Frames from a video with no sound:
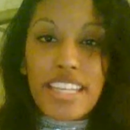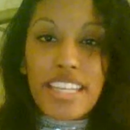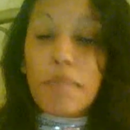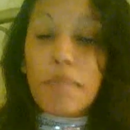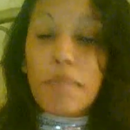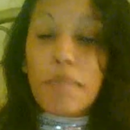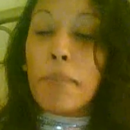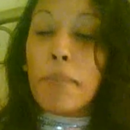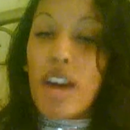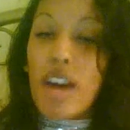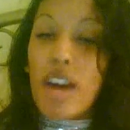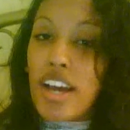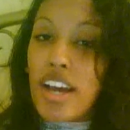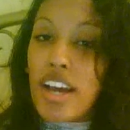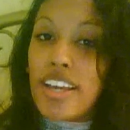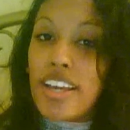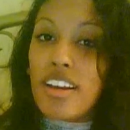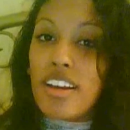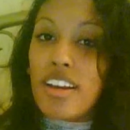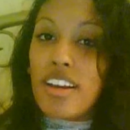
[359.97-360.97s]
In
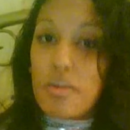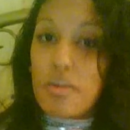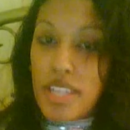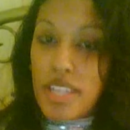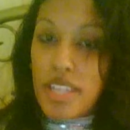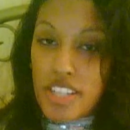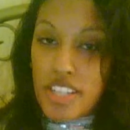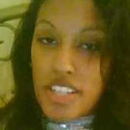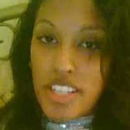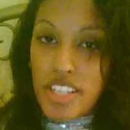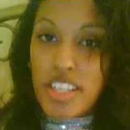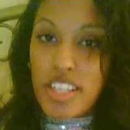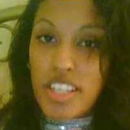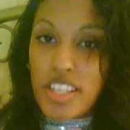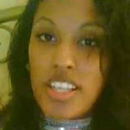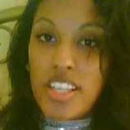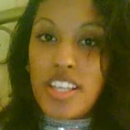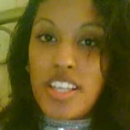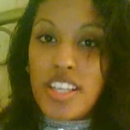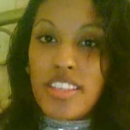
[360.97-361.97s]
my opinion,
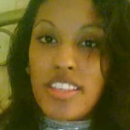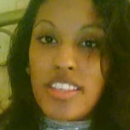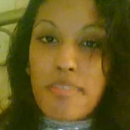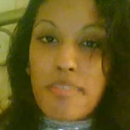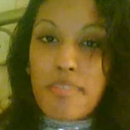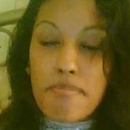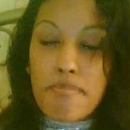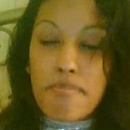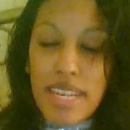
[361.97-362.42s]
the